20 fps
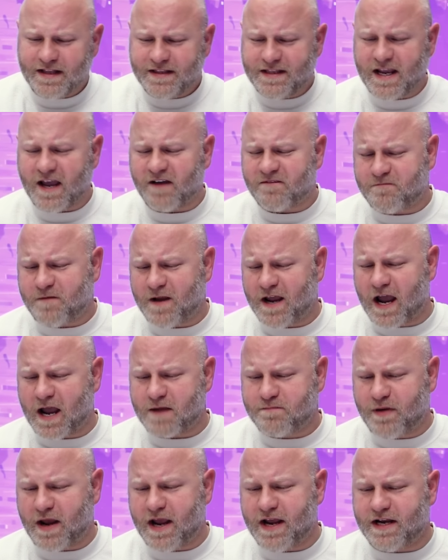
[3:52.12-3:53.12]
The
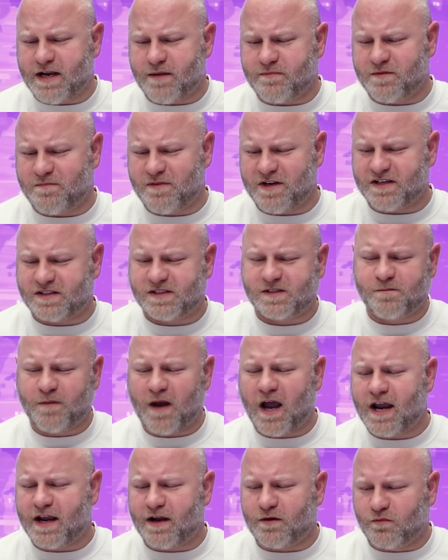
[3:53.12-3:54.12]
FBI paid him to be a
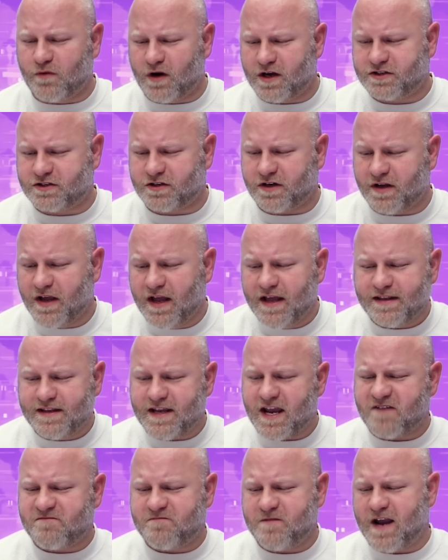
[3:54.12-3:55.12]
spy in Russia.
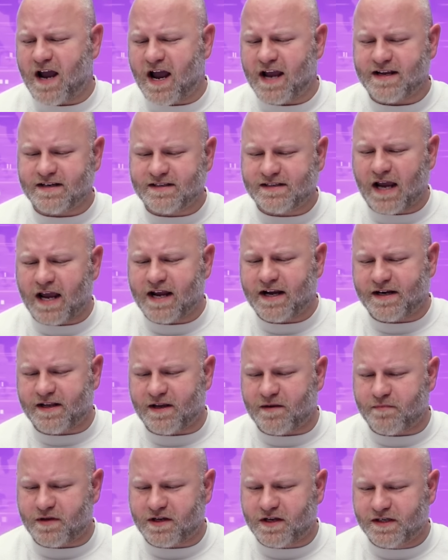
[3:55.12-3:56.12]
The FBI indicted
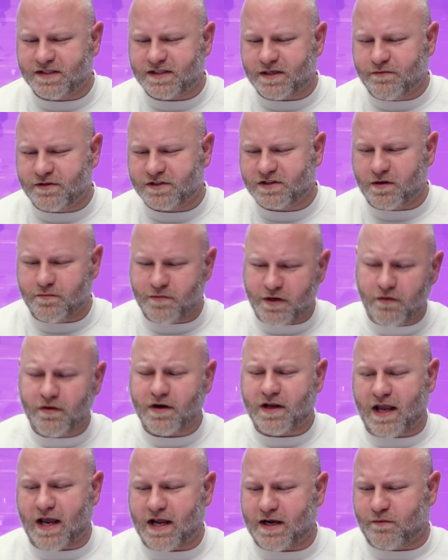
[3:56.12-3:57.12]
him because he was
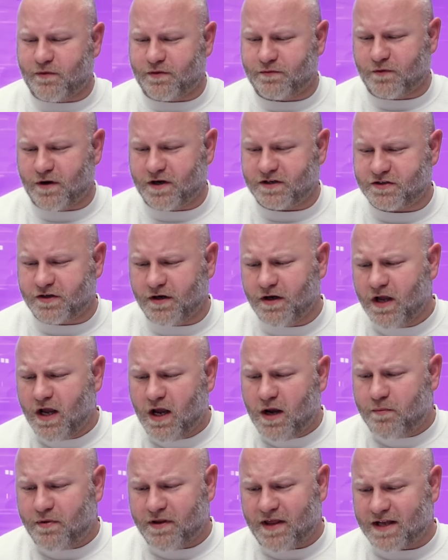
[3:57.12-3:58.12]
communicating with Russia,
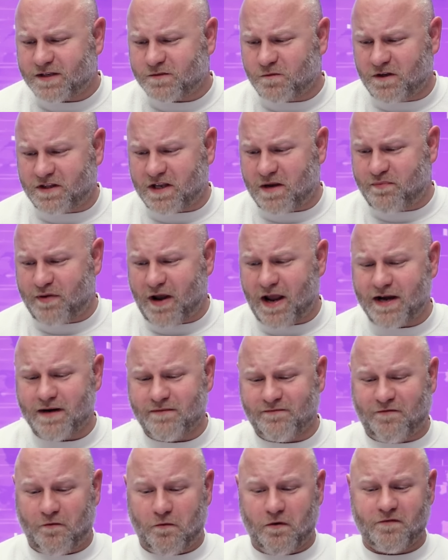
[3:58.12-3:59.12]
but that's what they paid
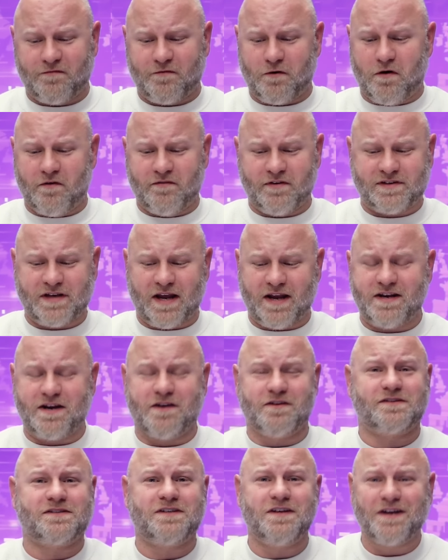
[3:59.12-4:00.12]
him for over 10
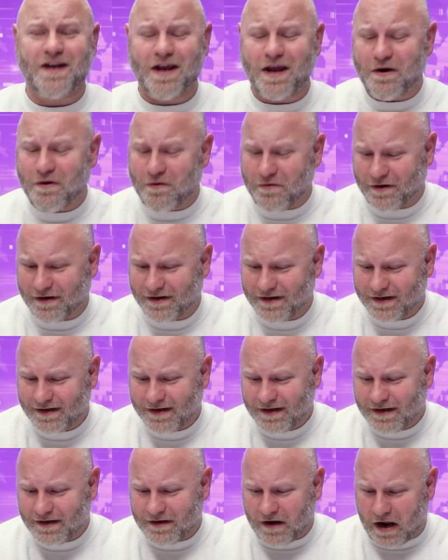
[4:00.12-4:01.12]
years to do.
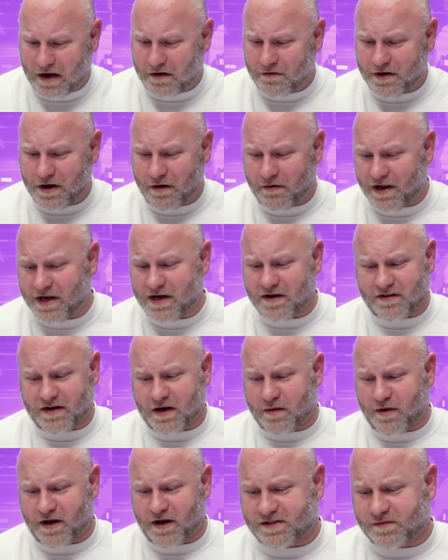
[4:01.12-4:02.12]
I don't know anything
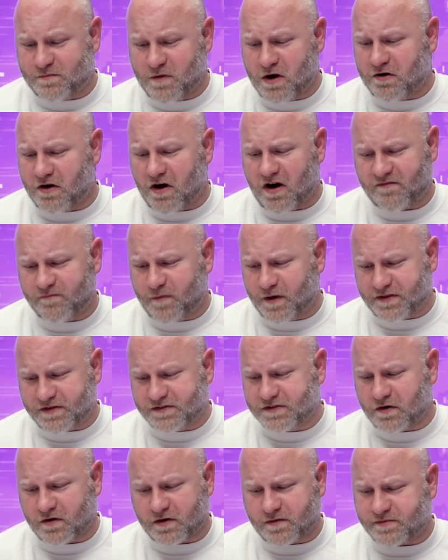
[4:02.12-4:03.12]
Smirnoff, but the
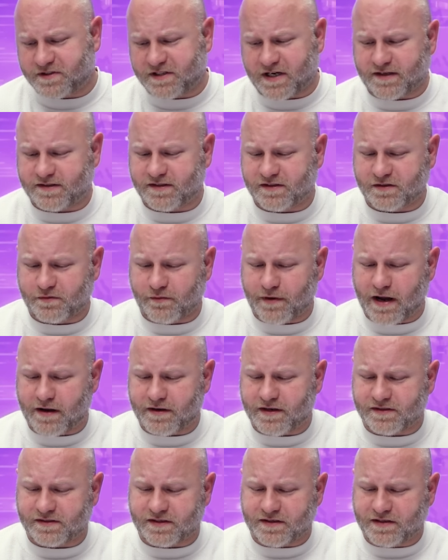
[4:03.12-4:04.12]
circumstances
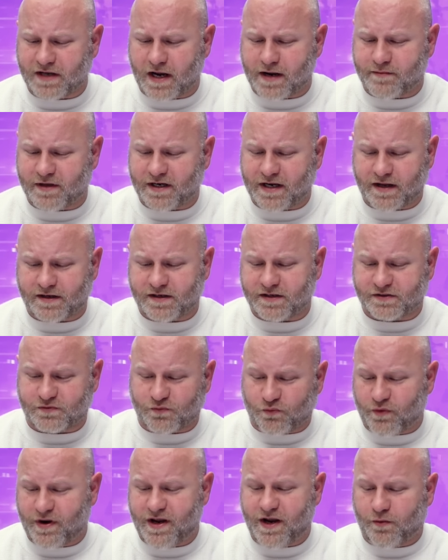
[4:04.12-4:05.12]
around his indictment and his
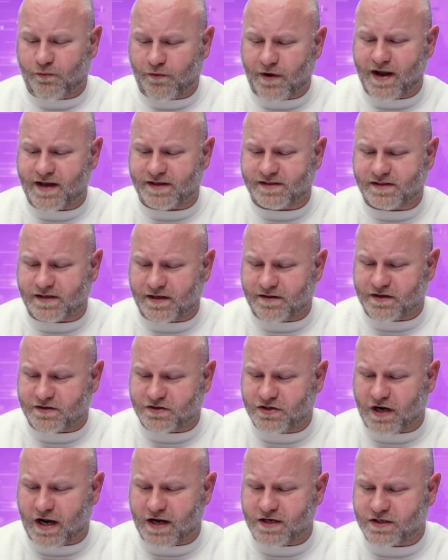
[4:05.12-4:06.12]
rearrest and the
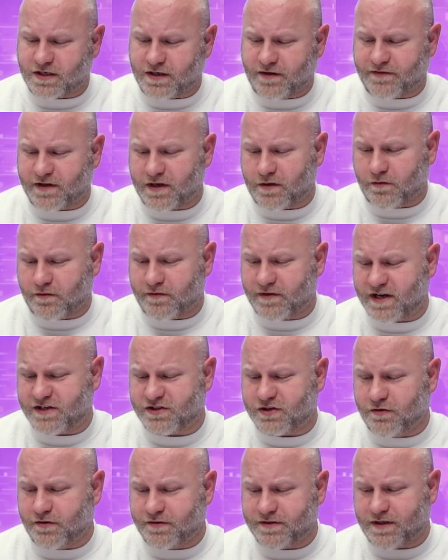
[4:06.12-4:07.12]
changing of the
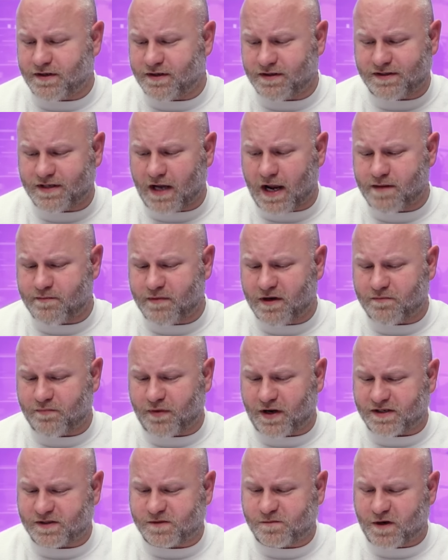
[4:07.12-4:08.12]
original indictment
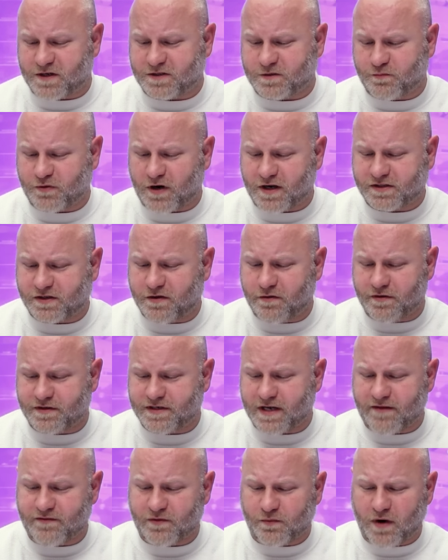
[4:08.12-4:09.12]
by Special Prosecutor
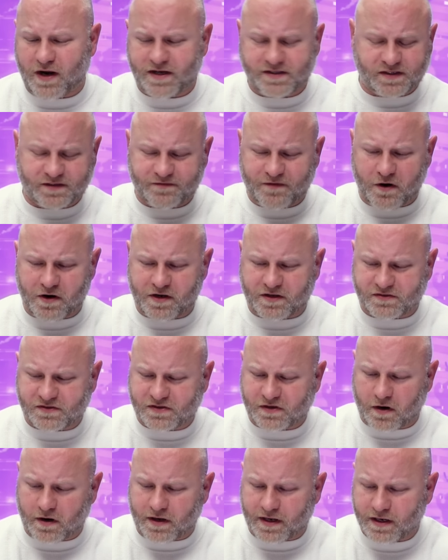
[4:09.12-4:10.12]
David Weiss is very
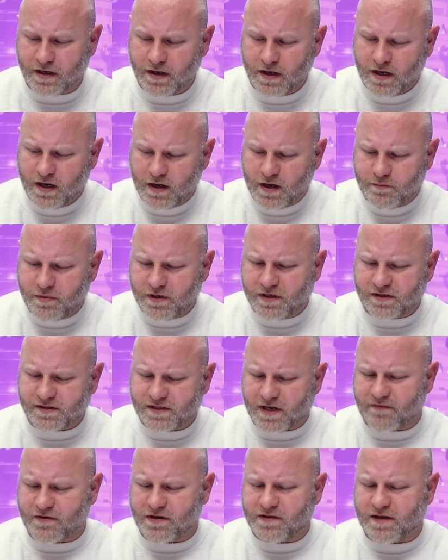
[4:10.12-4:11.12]
concerning, because
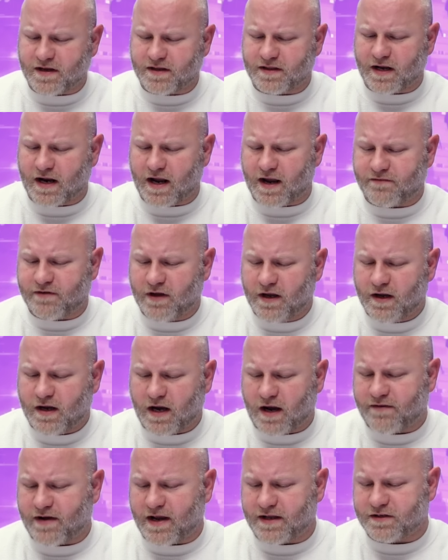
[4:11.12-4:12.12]
everything that
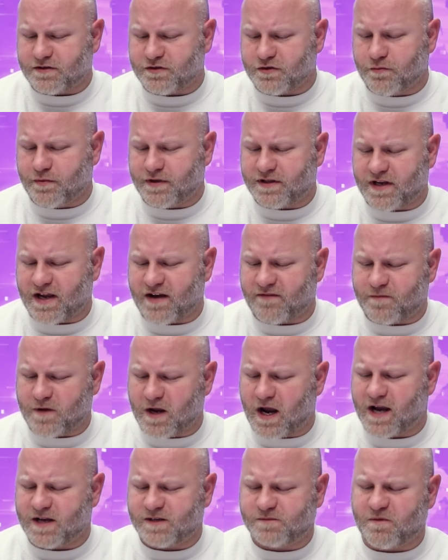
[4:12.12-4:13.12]
I've had to do with the
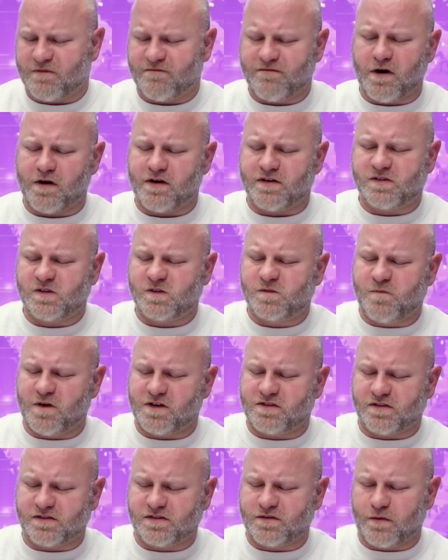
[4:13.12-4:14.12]
FBI has been very
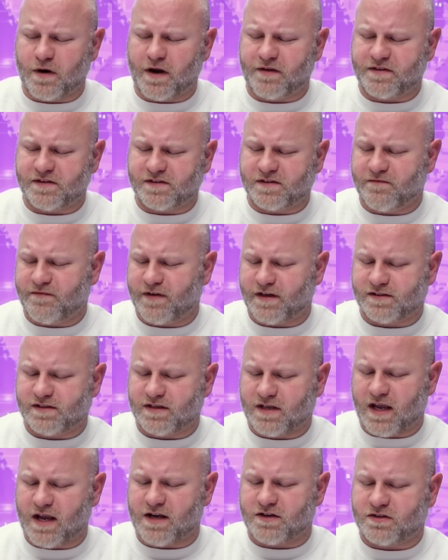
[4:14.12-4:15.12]
suspicious throughout this
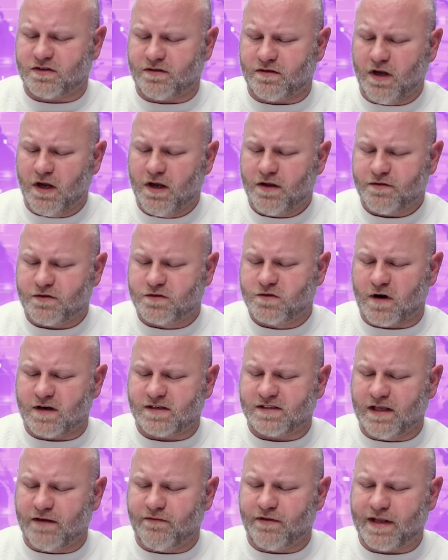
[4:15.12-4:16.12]
investigation. The
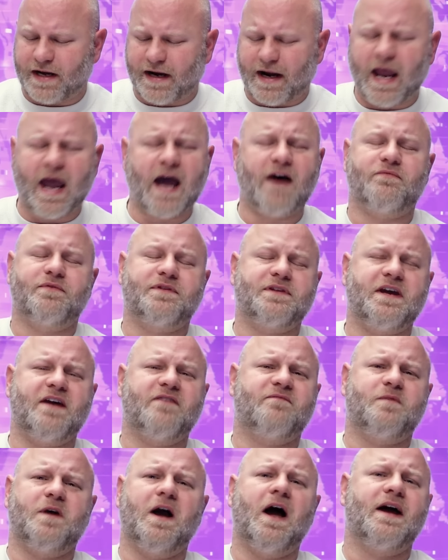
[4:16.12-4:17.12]
trust level that I have with the
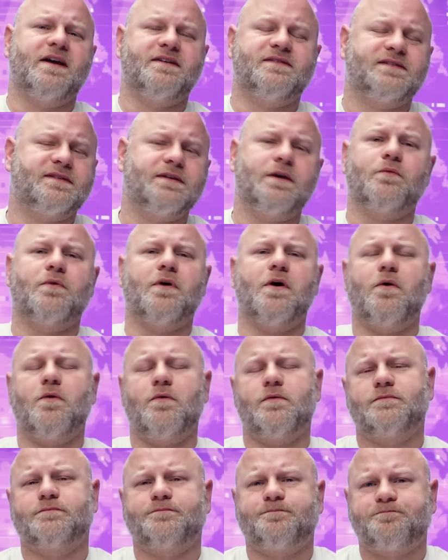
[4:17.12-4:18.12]
FBI is zero.